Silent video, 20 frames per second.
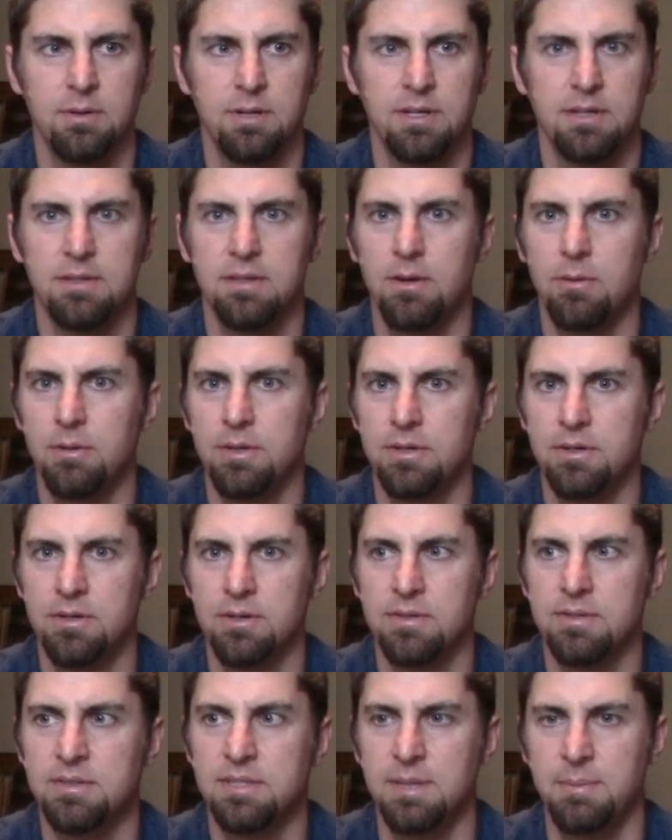want to know what
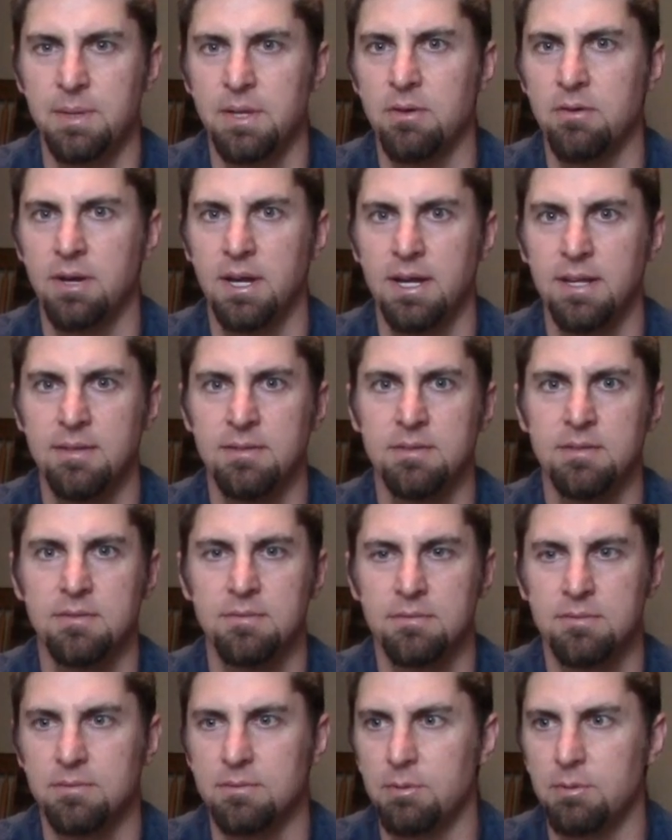your steeping grains,